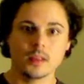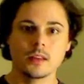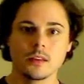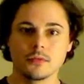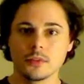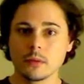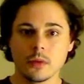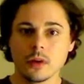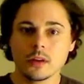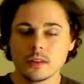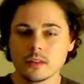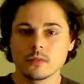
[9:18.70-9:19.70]
The free
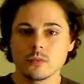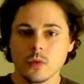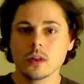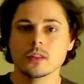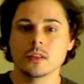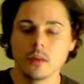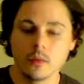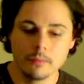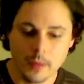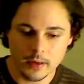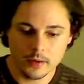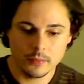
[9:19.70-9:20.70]
market wants
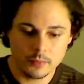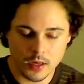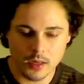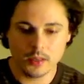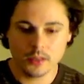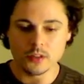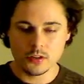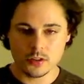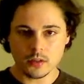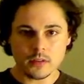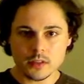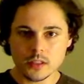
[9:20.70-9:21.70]
better products and
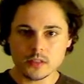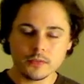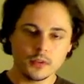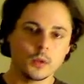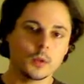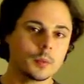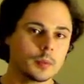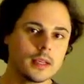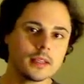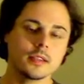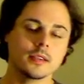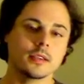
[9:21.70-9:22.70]
services for lower
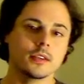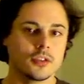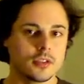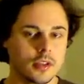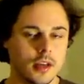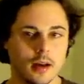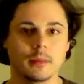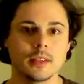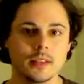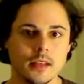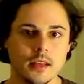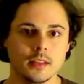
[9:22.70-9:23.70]
prices. It's just common
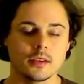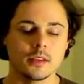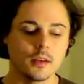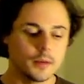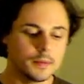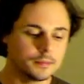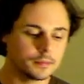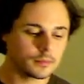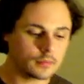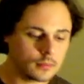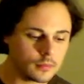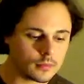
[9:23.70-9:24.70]
sense,
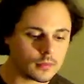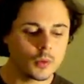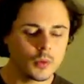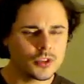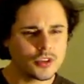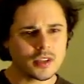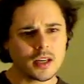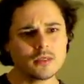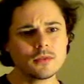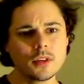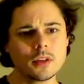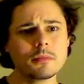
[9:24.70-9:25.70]
which is kind
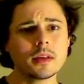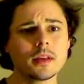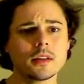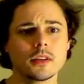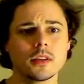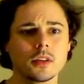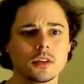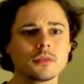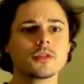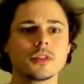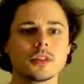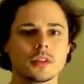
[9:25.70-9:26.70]
of good because it
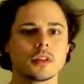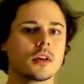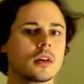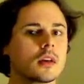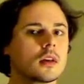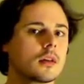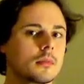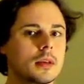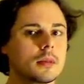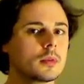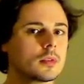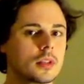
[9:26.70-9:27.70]
encourages
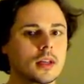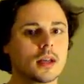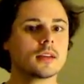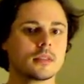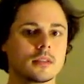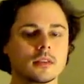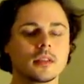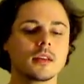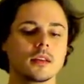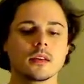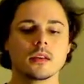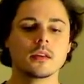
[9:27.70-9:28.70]
people to
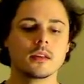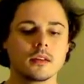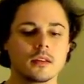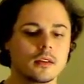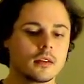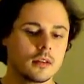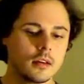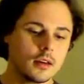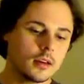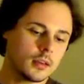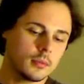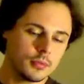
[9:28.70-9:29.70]
constantly
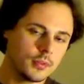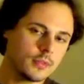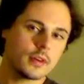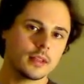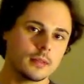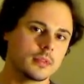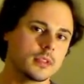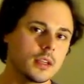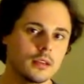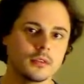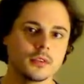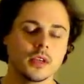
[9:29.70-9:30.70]
improve on
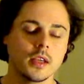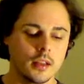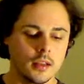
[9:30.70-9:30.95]
themselves